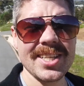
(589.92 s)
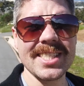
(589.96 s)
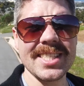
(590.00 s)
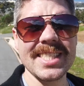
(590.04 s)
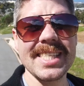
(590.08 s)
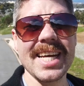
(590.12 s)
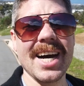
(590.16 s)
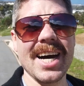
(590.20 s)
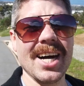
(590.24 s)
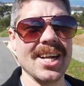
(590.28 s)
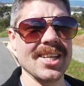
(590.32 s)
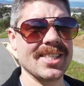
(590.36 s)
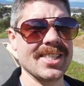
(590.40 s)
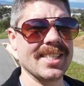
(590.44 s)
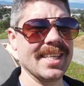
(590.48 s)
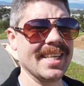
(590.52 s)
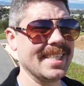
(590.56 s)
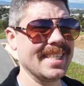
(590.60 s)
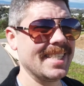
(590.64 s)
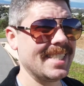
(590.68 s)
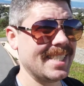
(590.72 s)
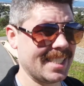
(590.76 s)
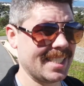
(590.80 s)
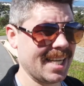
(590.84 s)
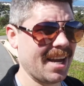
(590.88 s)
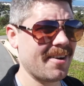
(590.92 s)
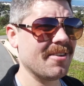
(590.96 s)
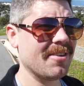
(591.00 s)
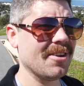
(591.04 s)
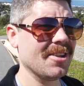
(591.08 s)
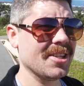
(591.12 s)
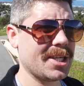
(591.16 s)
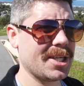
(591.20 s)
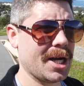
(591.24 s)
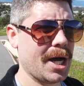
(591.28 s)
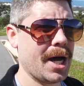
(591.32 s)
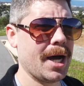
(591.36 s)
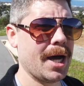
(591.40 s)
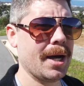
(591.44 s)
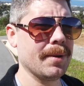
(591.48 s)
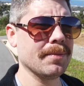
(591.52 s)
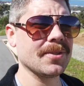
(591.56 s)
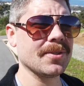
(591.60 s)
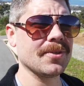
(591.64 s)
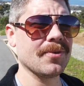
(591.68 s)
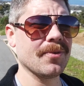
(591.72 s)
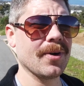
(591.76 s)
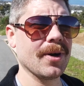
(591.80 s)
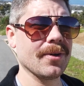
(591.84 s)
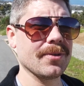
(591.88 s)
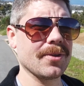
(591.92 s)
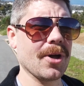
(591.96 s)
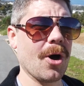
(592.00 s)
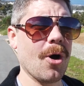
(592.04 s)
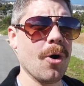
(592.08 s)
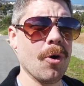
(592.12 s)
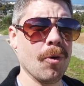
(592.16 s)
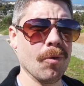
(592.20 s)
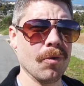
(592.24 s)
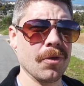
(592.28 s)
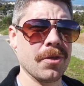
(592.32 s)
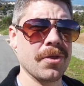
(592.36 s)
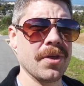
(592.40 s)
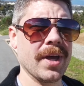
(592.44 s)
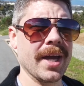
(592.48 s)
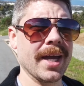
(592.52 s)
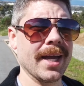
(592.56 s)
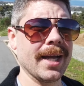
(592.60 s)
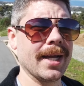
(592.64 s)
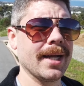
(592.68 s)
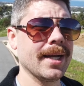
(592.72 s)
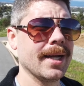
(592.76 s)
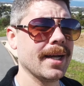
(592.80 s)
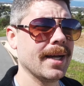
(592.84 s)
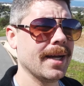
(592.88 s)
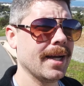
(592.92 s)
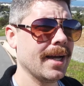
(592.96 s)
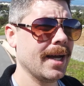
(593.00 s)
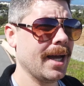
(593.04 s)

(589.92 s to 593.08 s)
art styles several times throughout the whole thing.